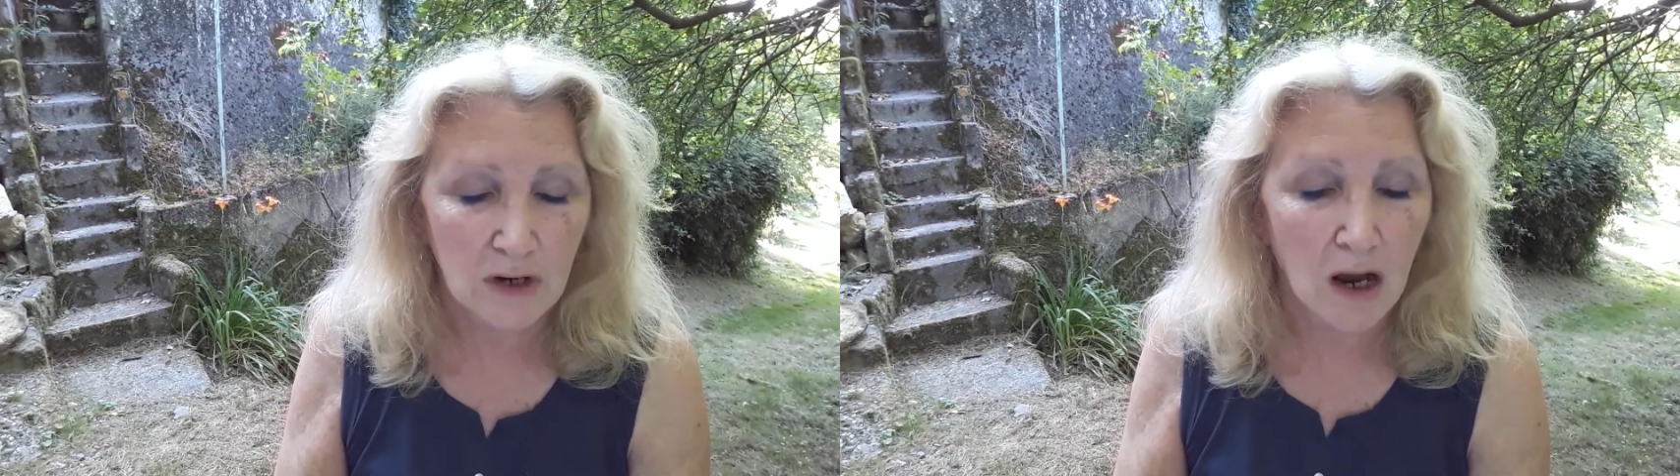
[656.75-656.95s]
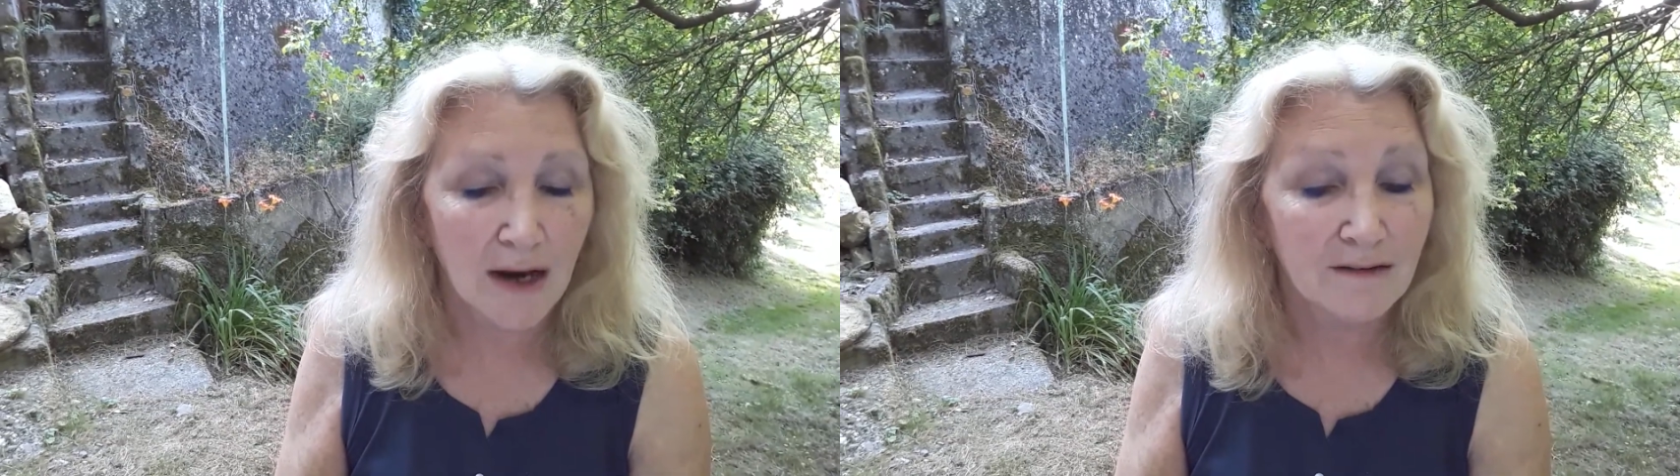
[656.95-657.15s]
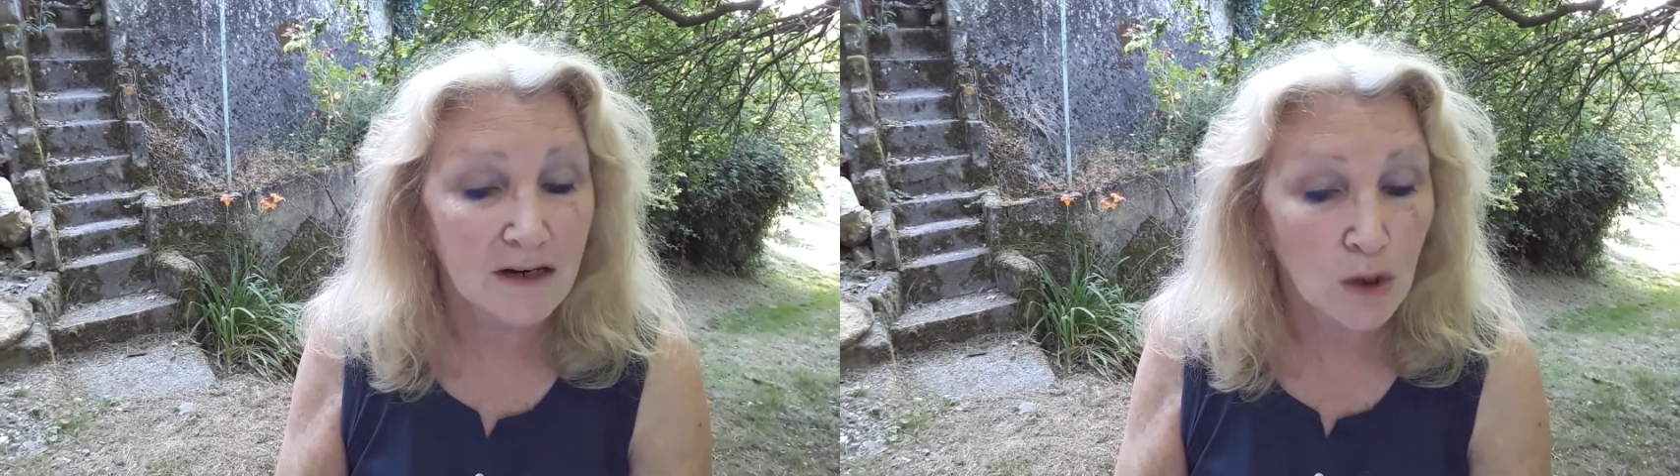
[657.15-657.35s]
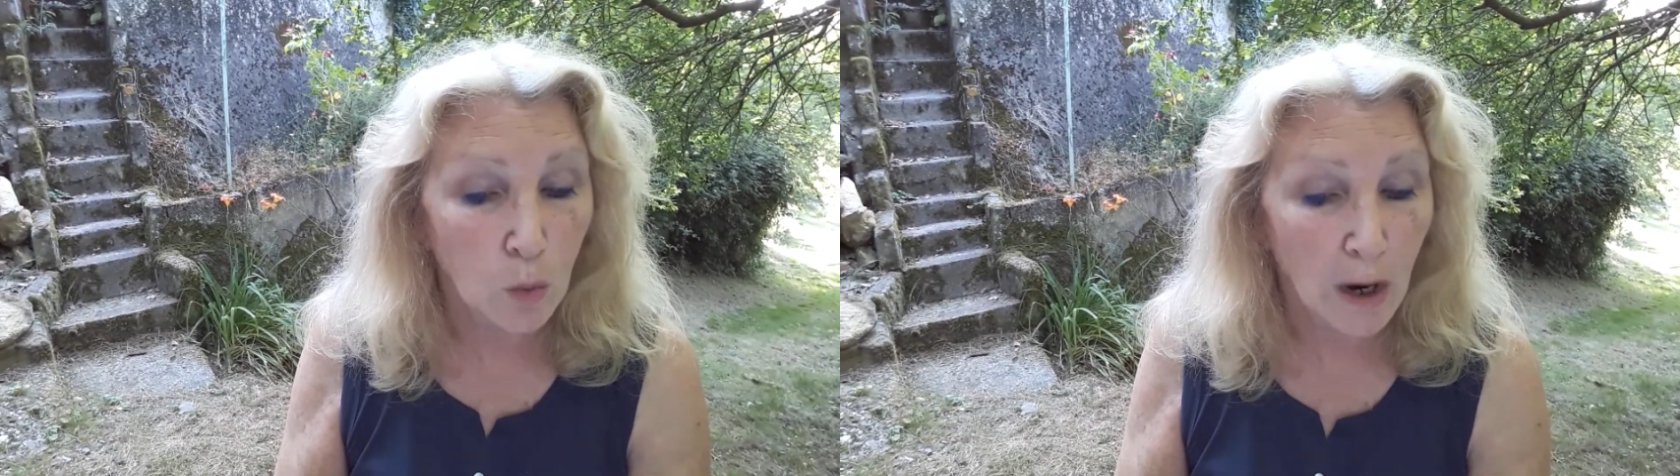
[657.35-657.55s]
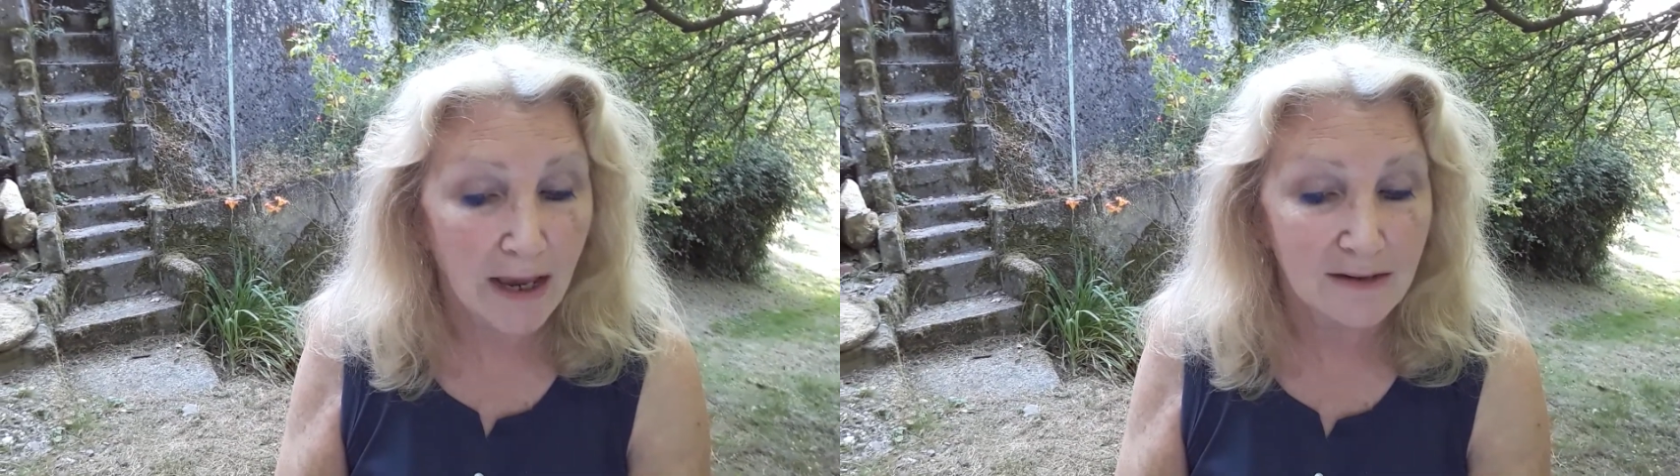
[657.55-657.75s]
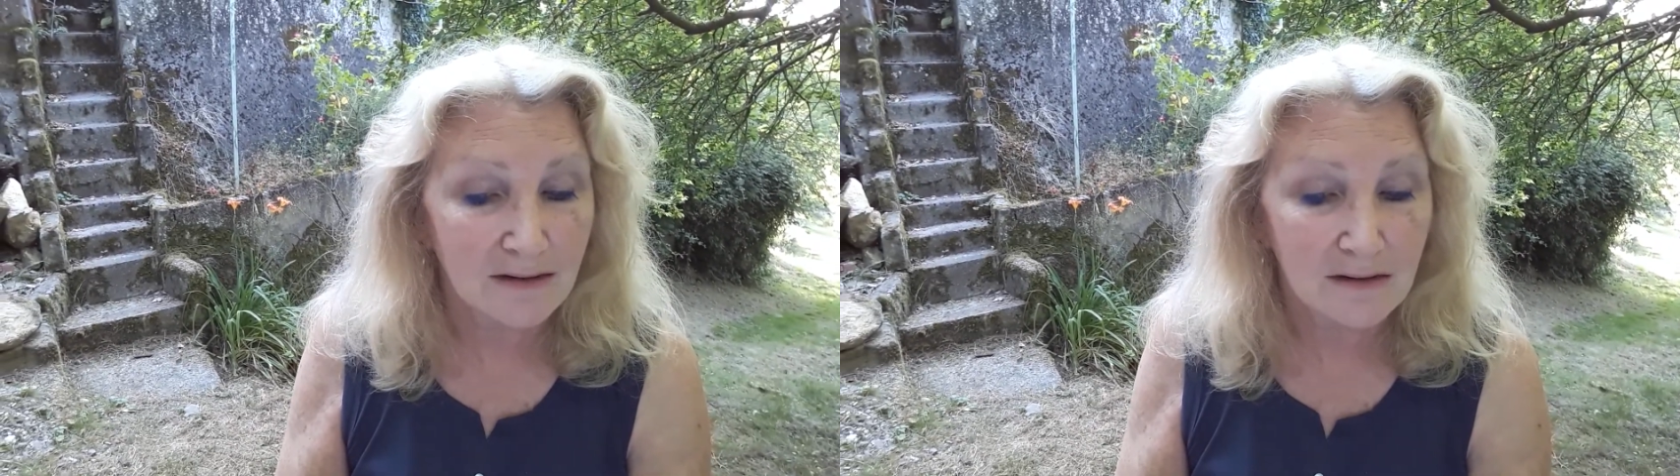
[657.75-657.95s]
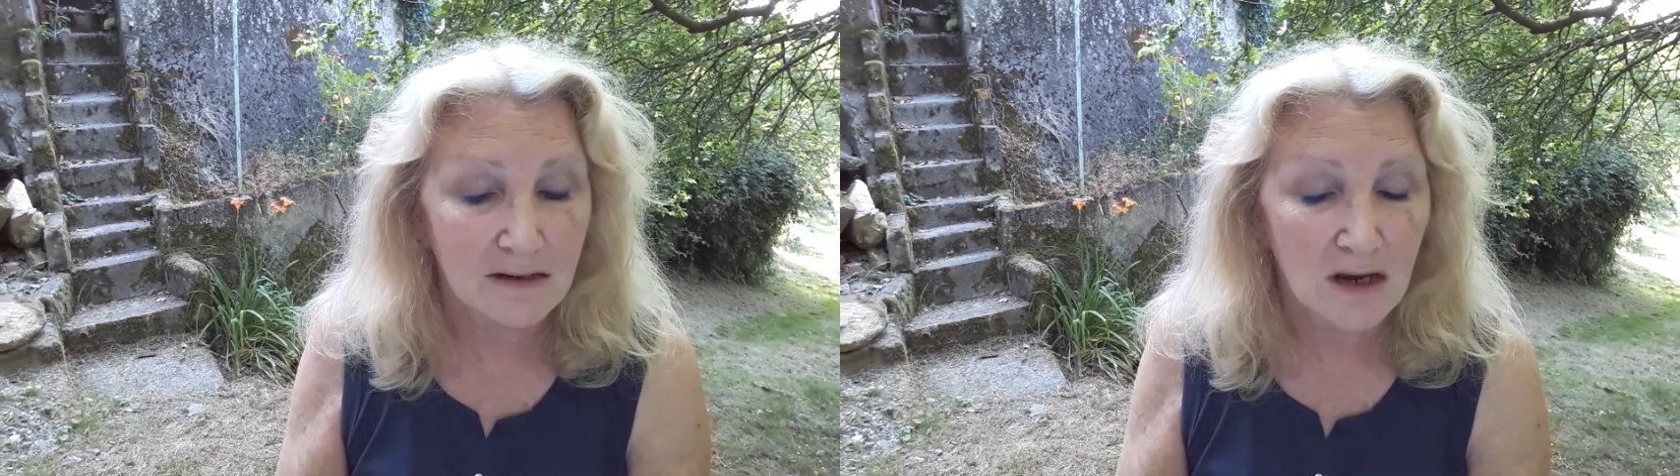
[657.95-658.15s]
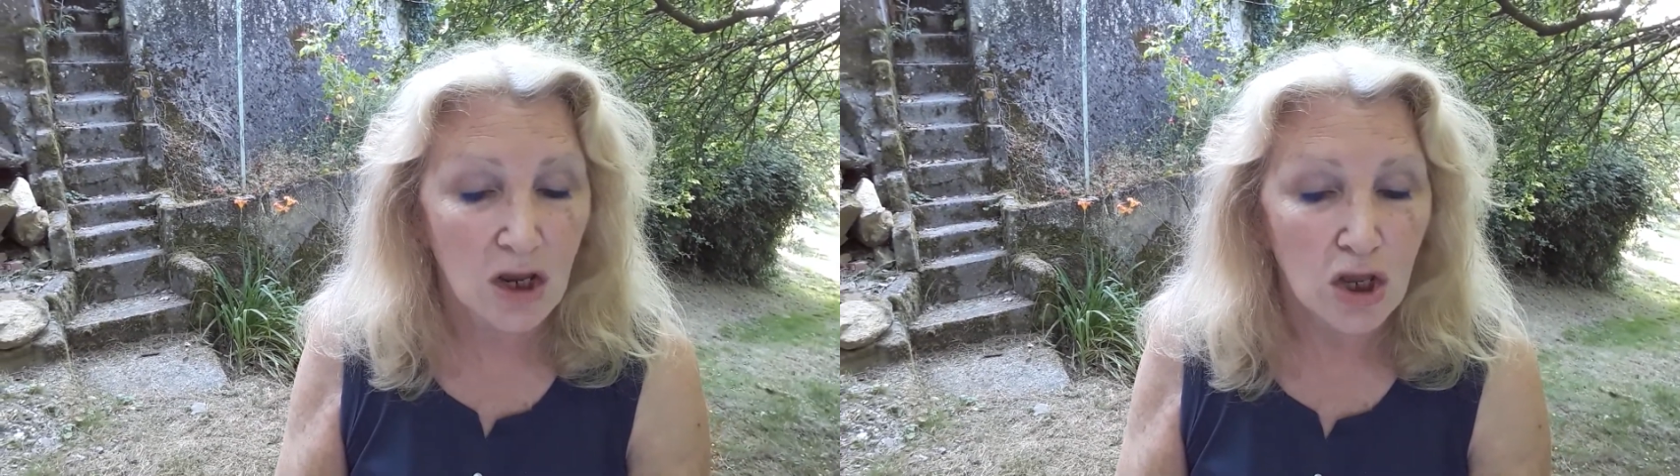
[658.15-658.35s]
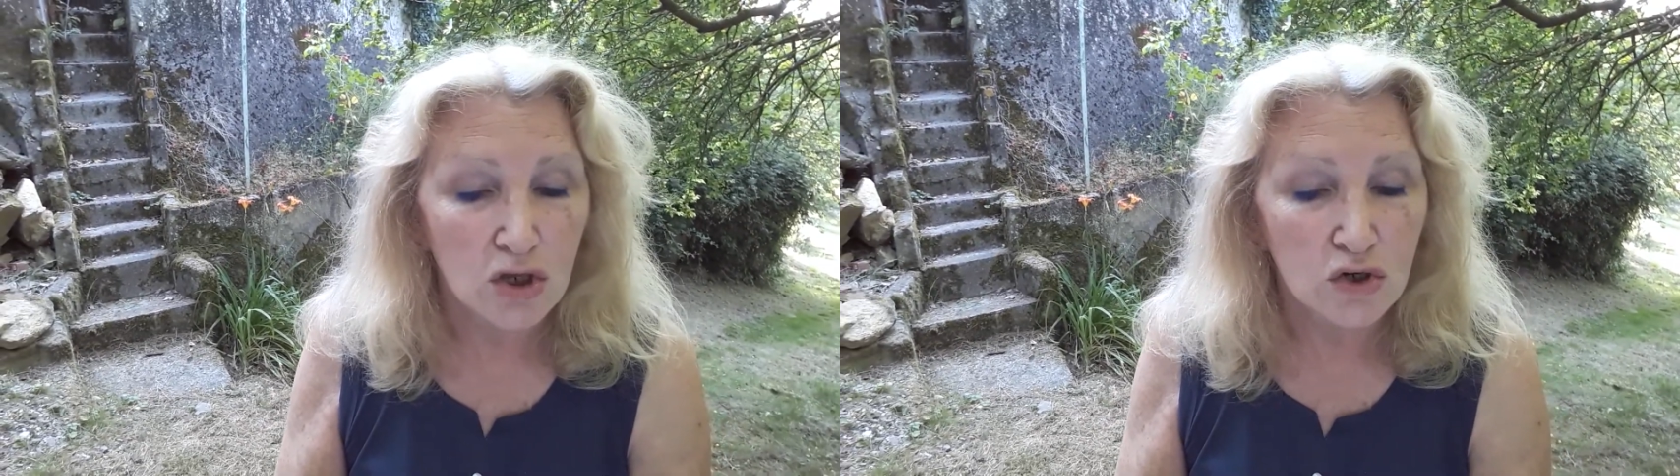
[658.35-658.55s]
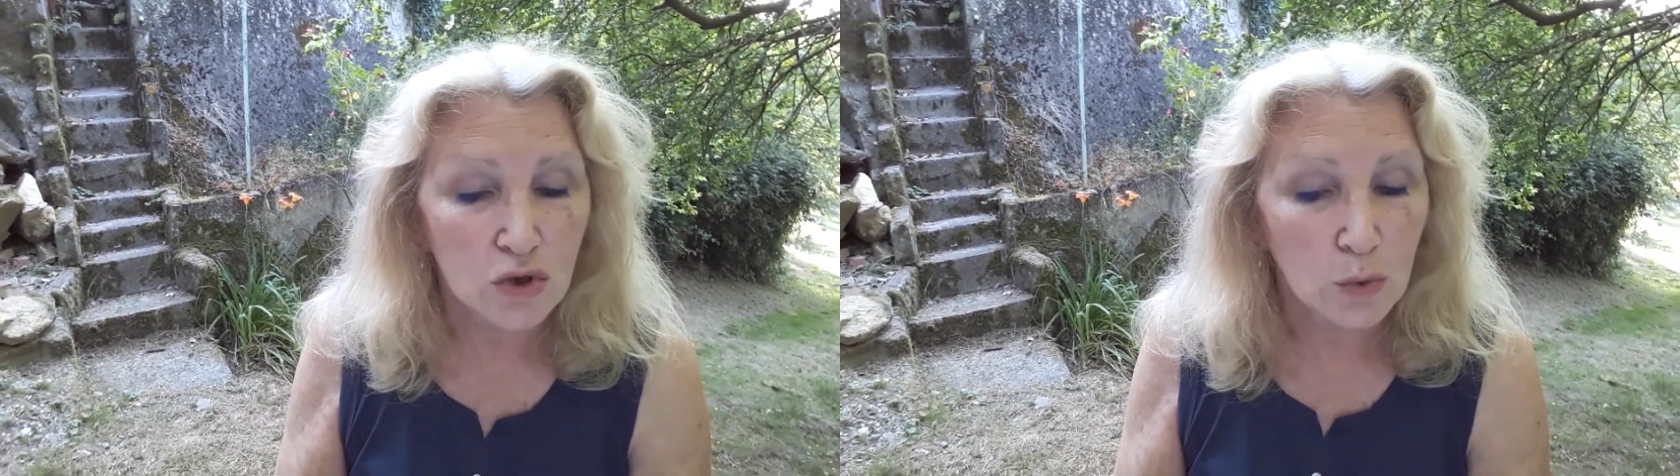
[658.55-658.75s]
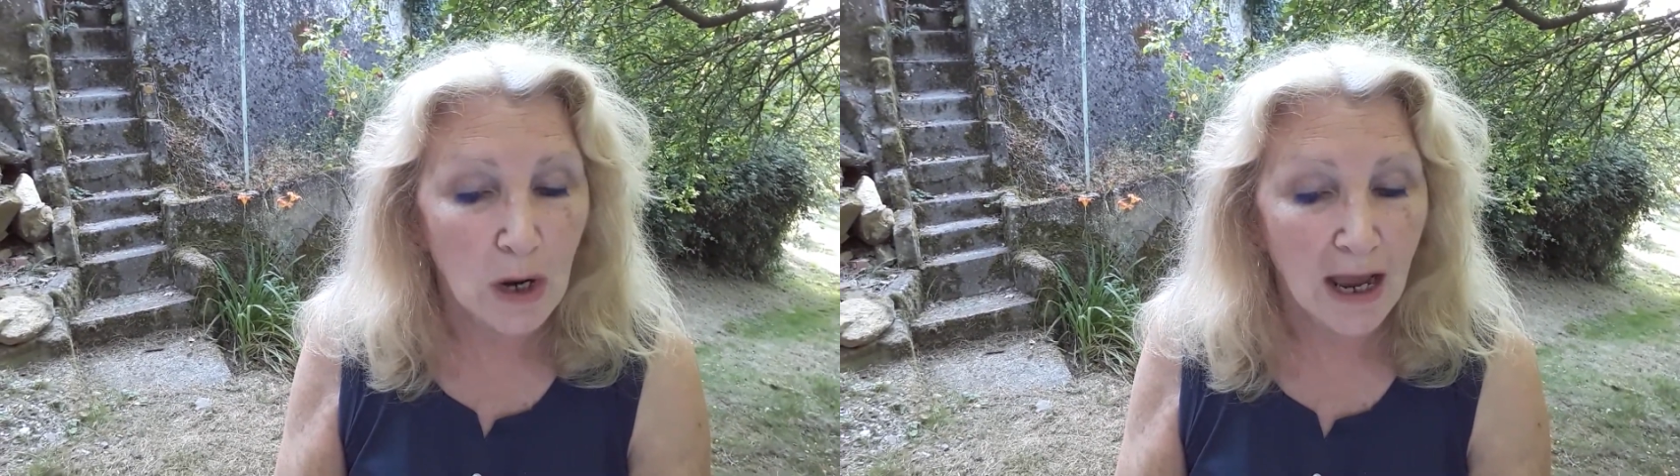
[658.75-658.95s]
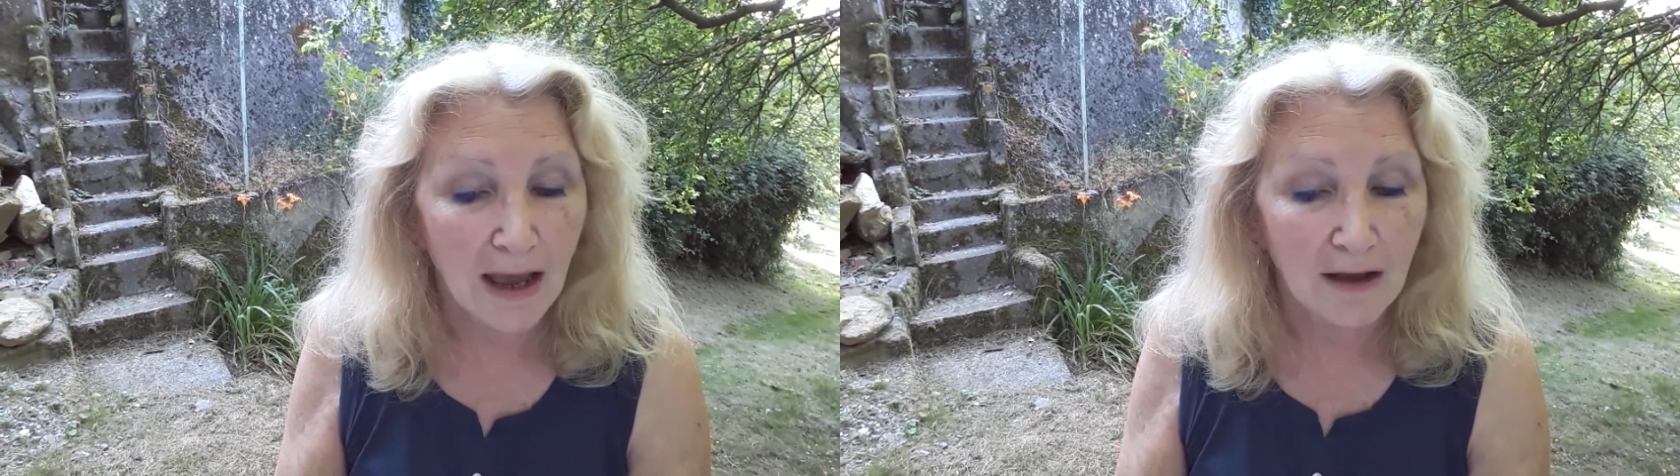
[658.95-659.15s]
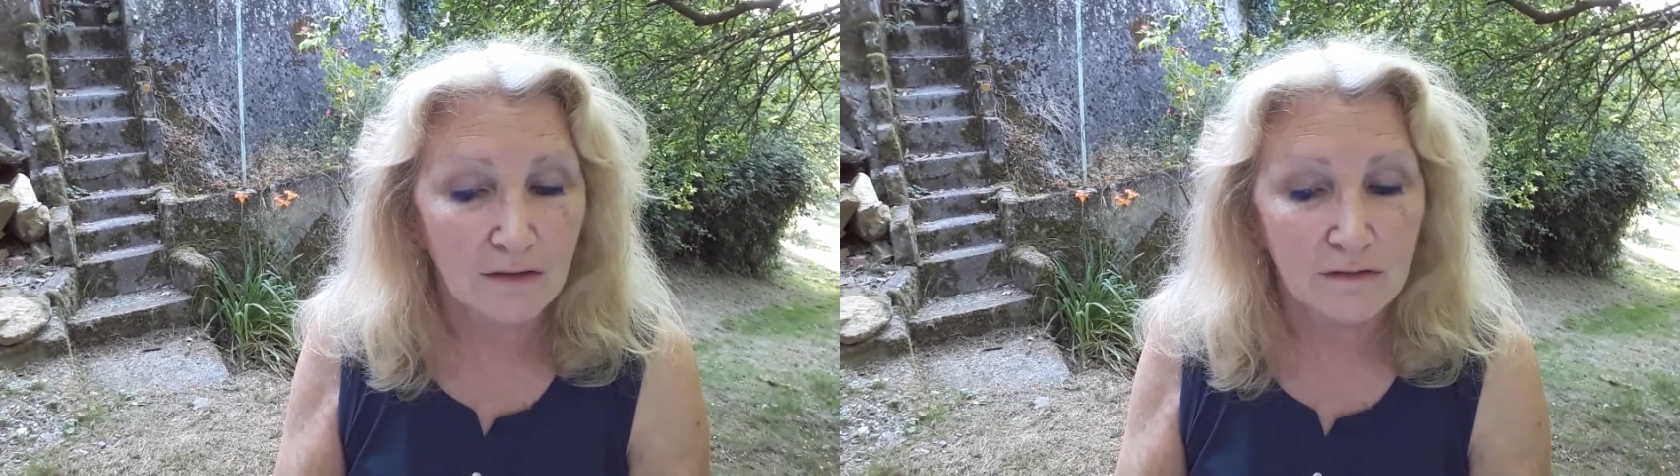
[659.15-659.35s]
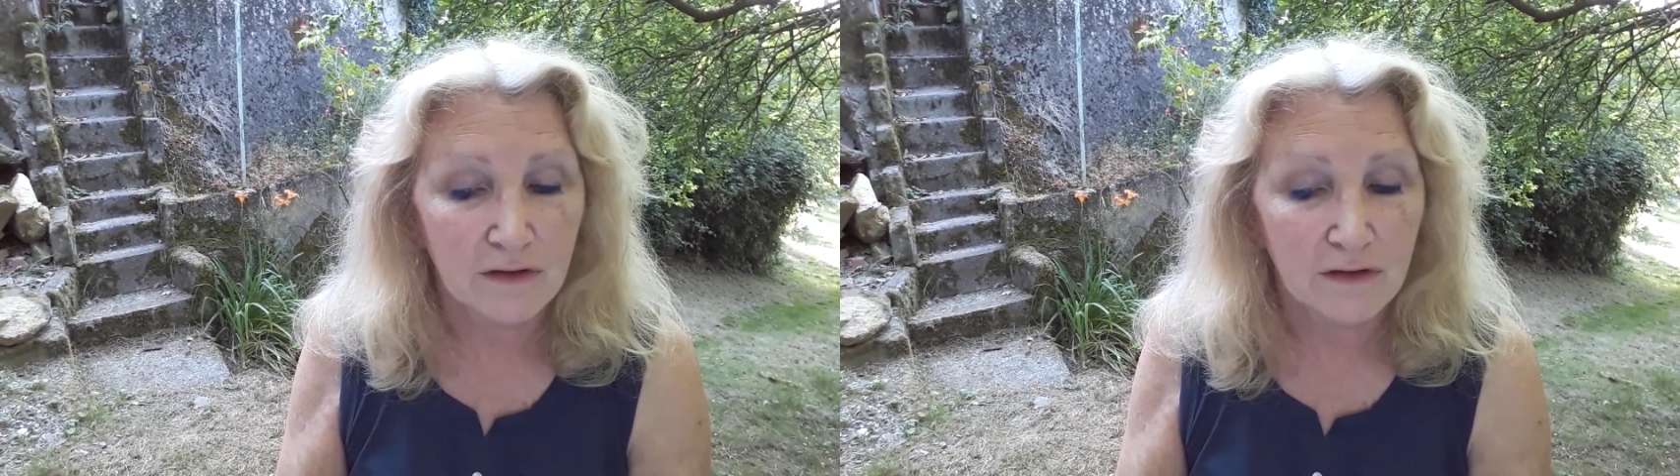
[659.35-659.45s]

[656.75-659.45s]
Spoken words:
I request to have